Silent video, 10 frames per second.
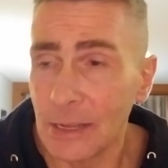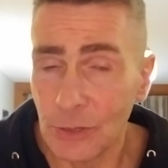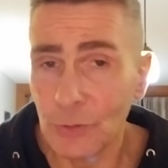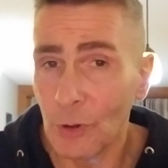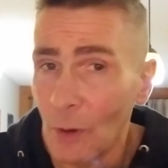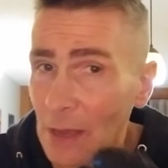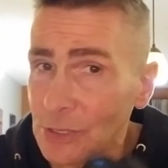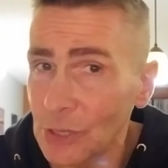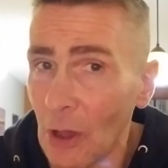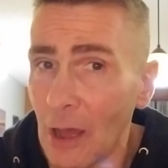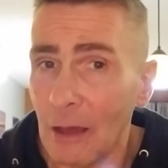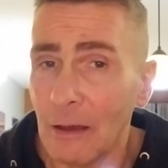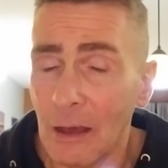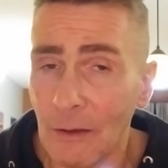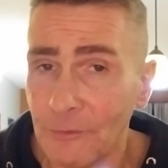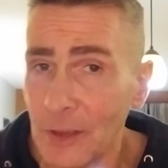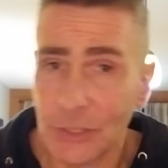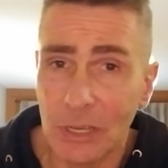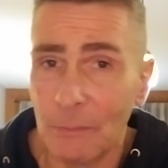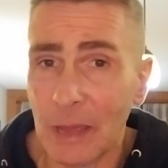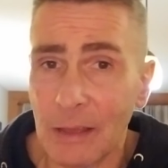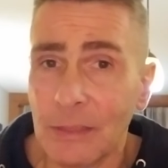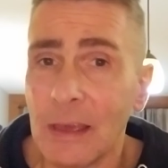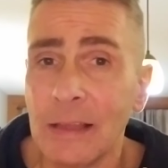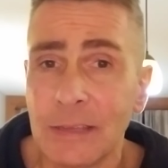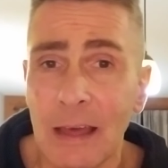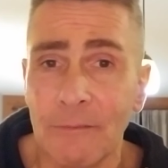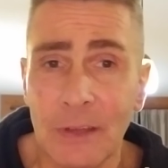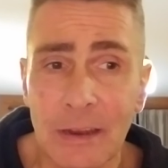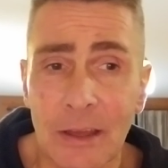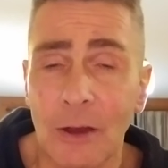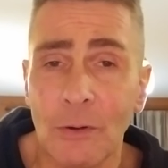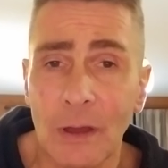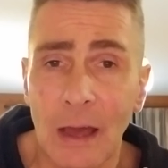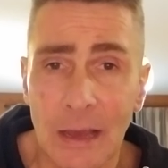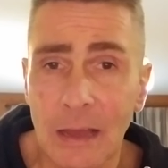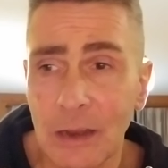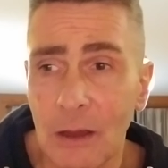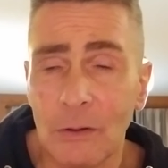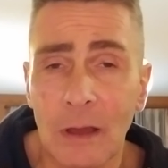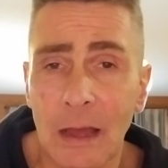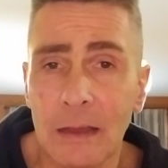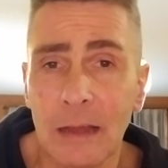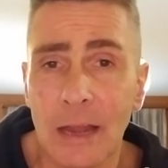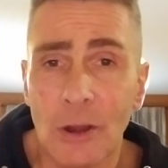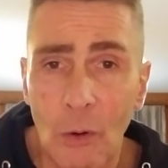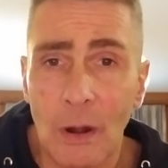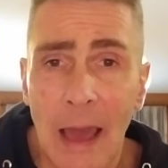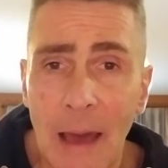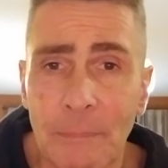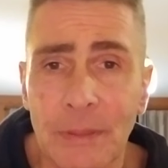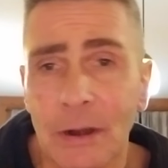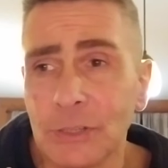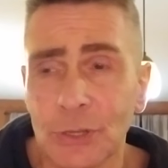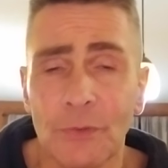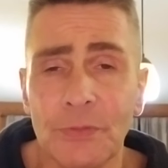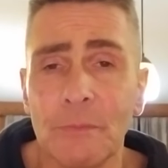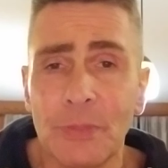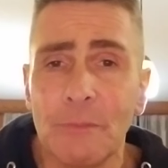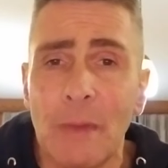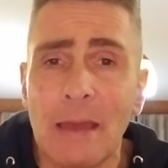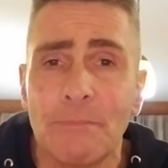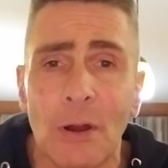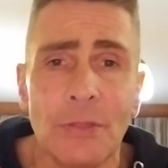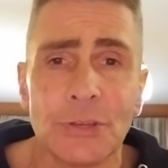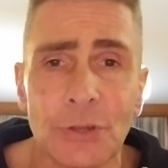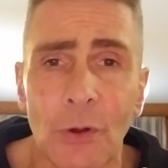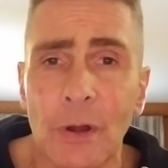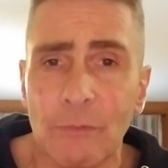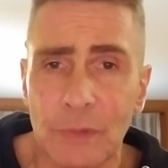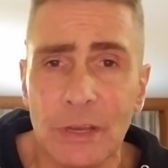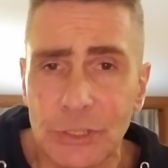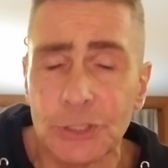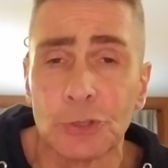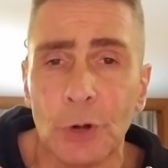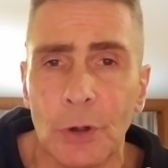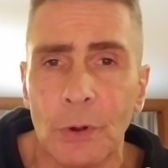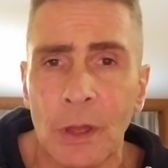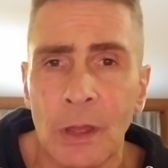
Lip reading: I do know I saw a fist coming into that video. I know what happened there. So the main part of the story is true.